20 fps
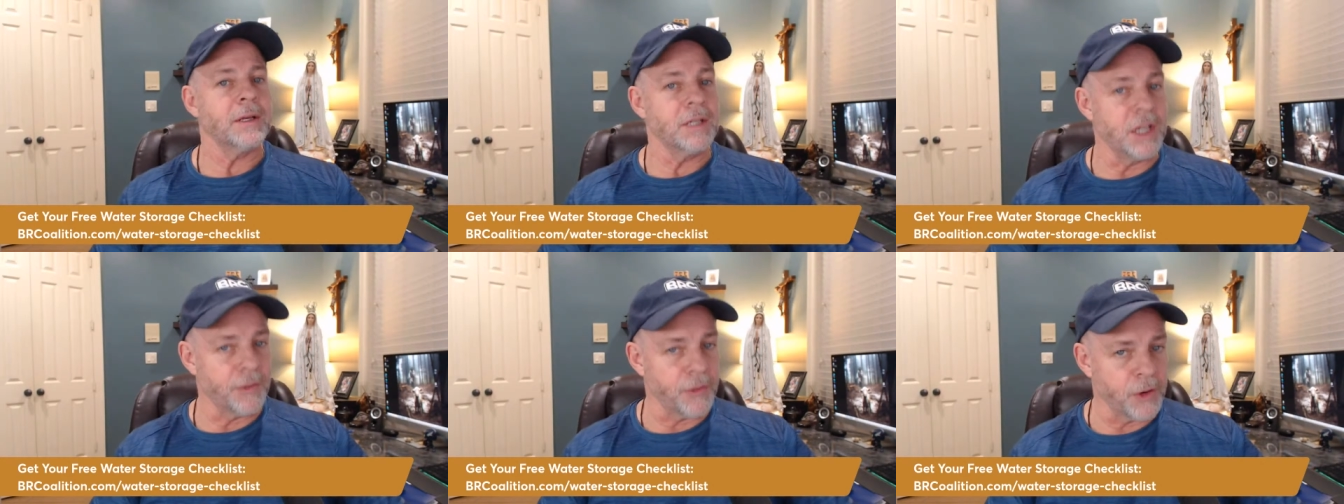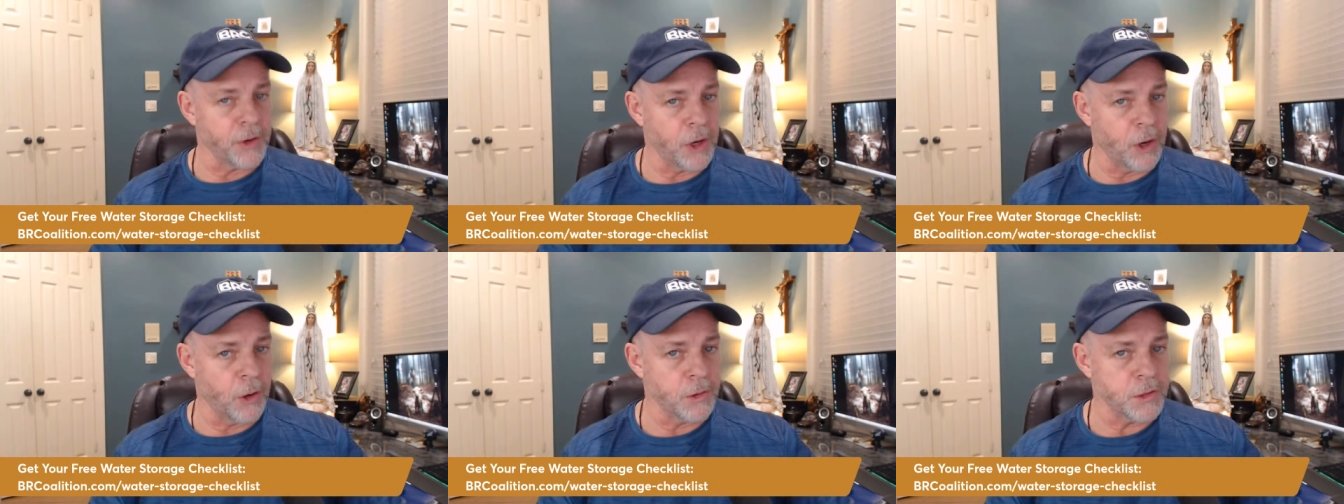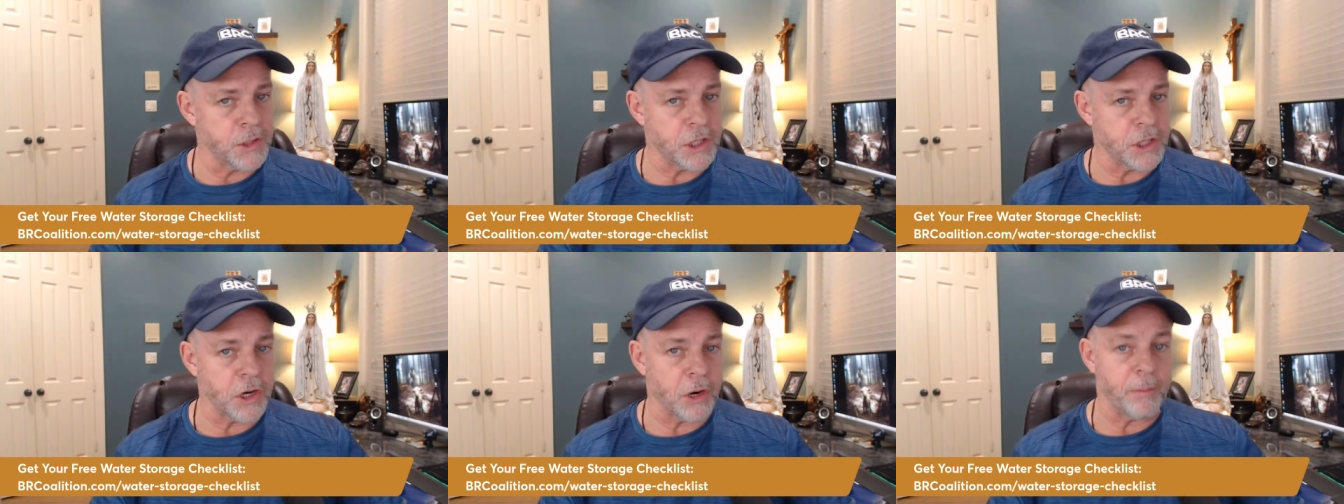Different
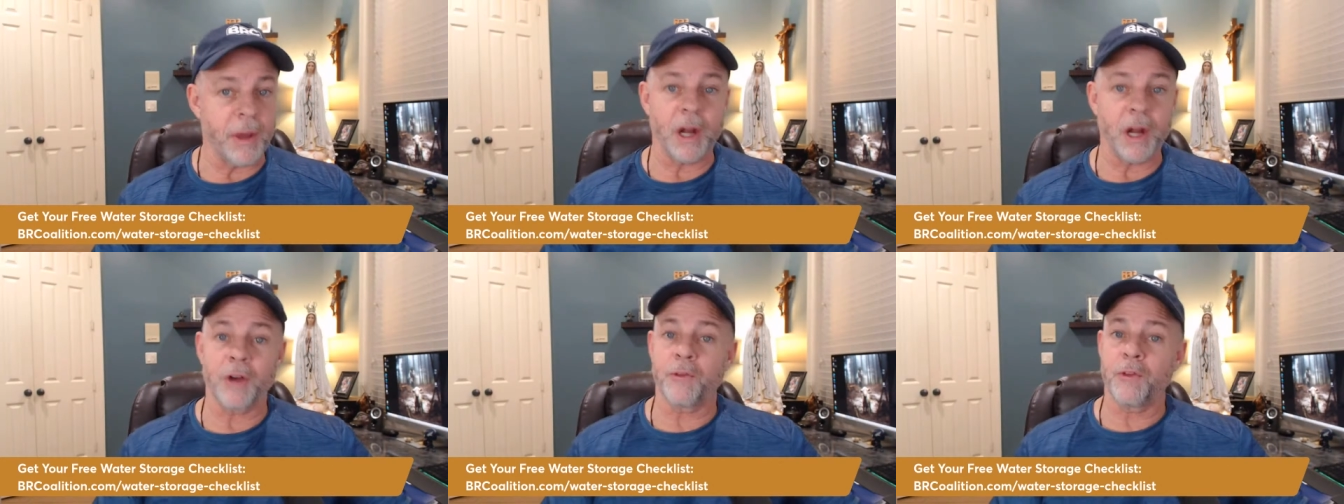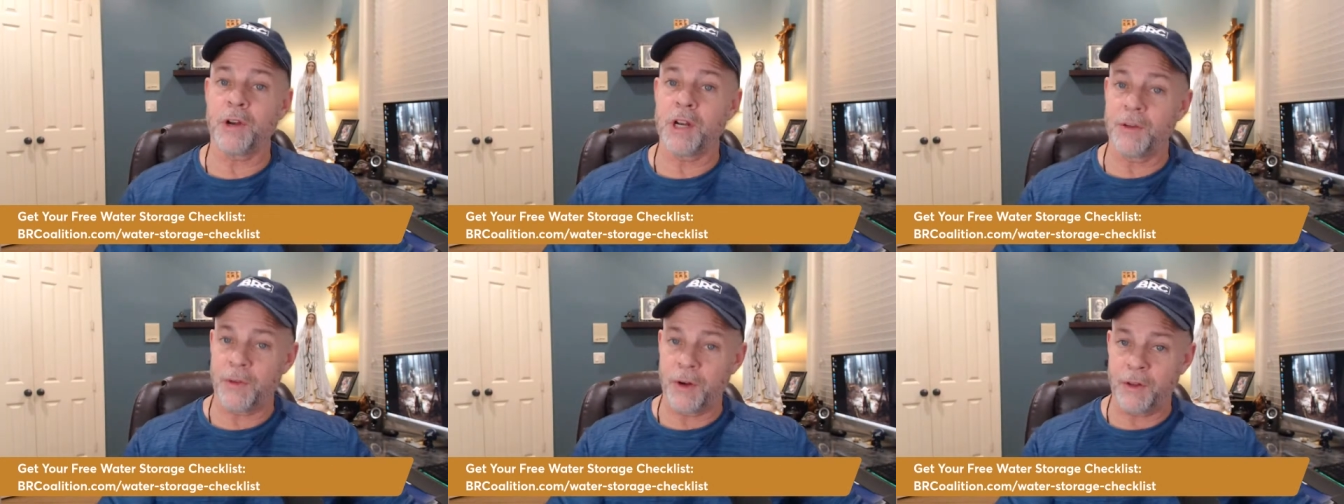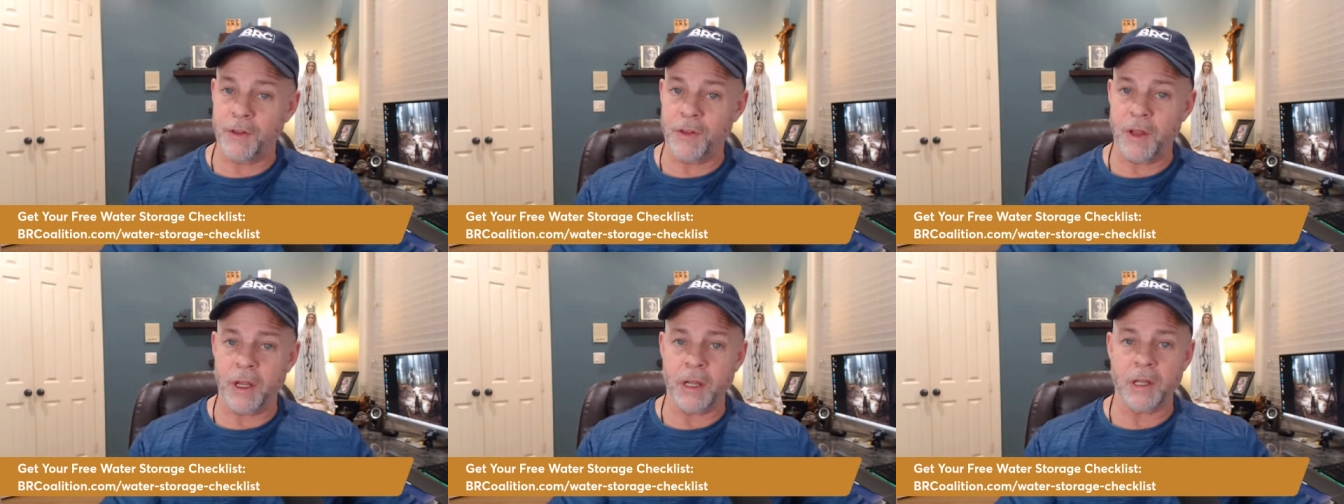hoses are better for
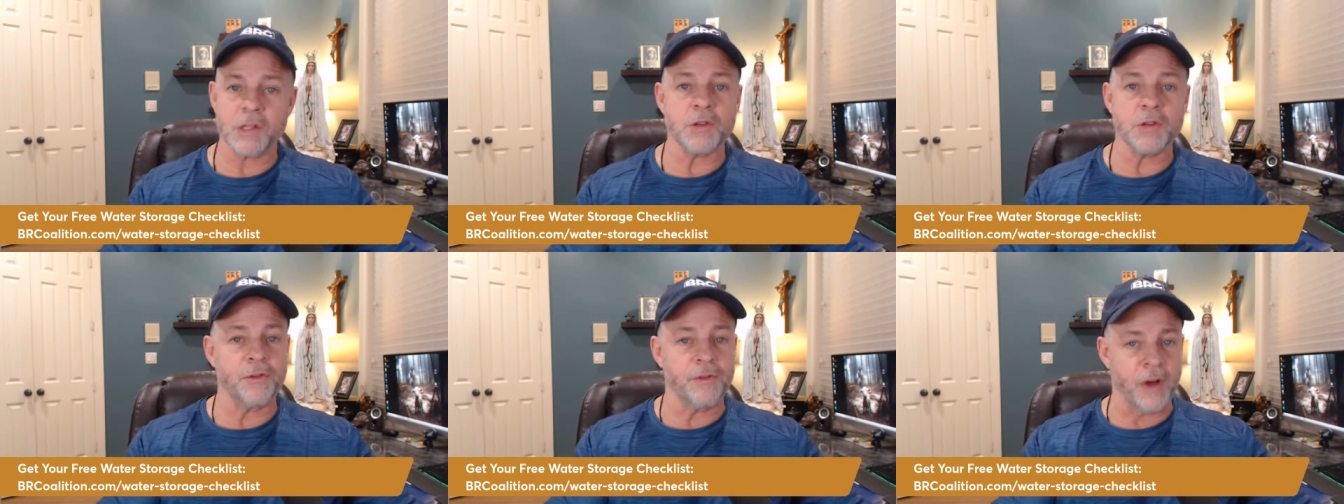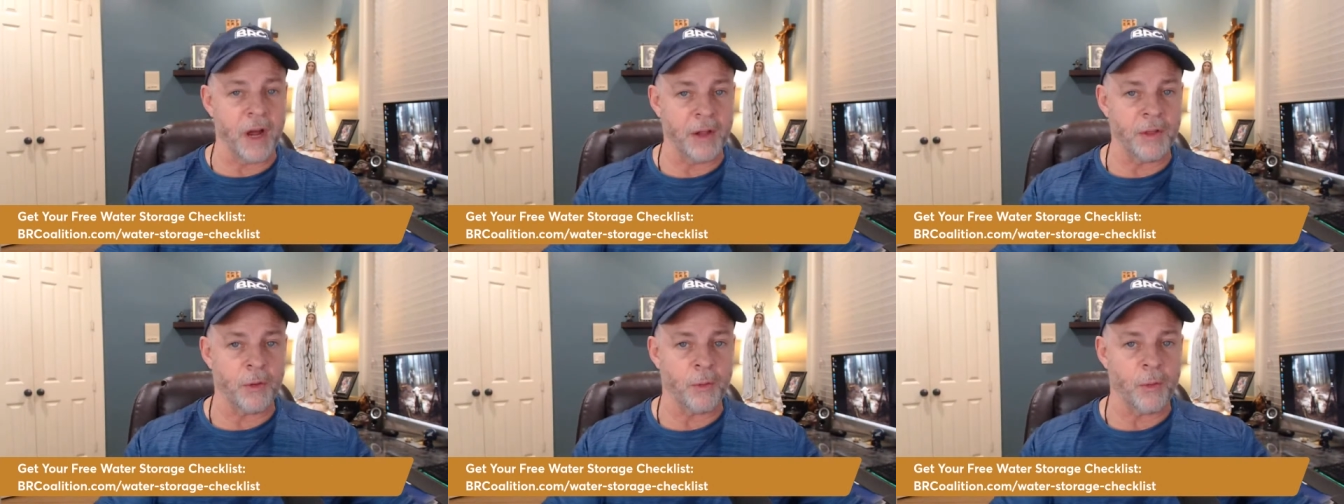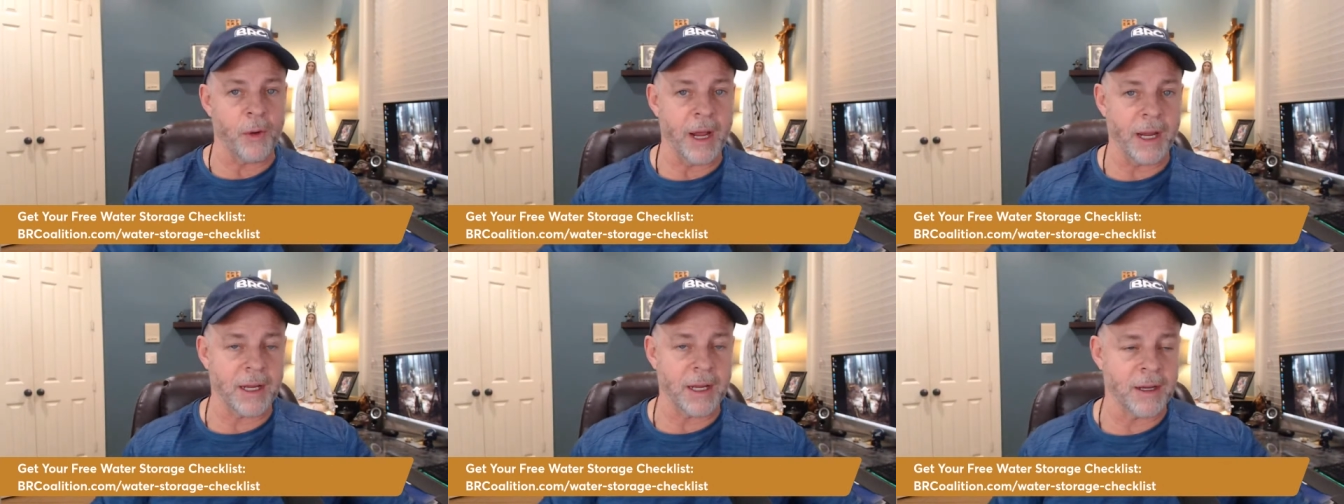different things, so find the
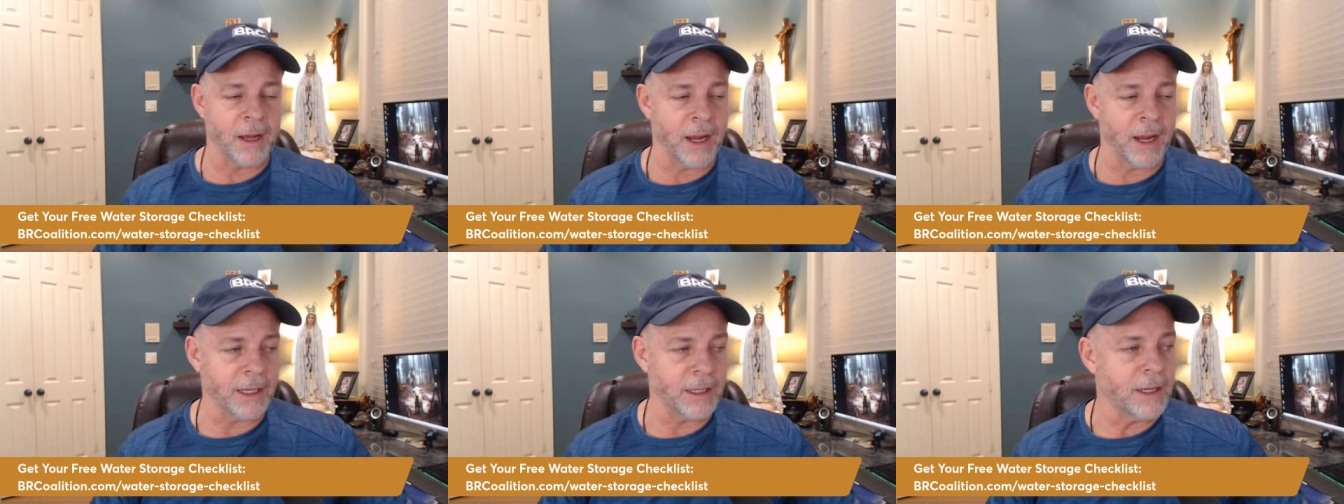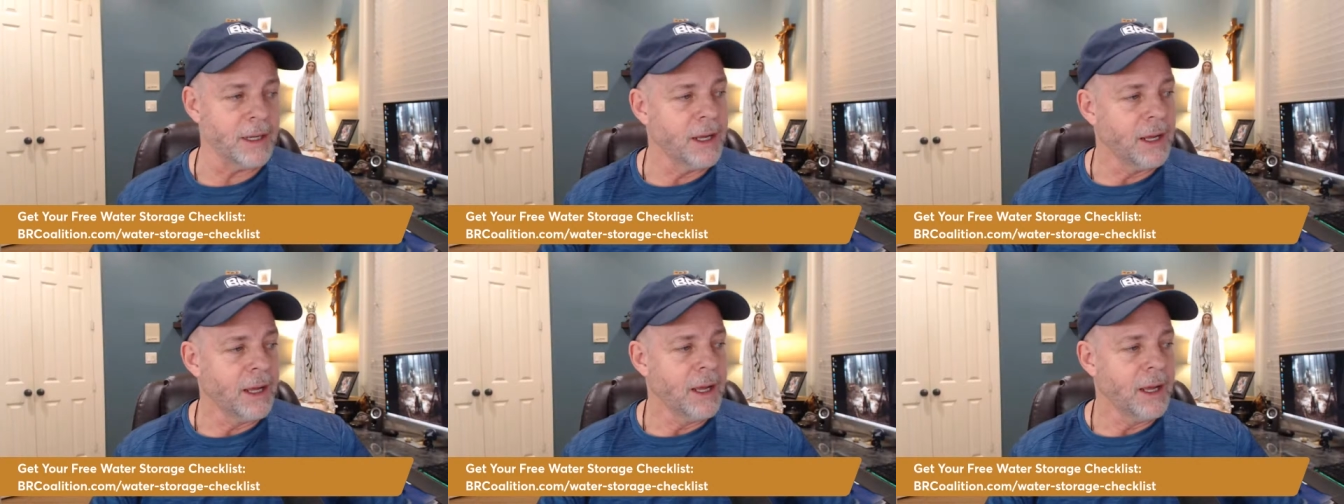right kind.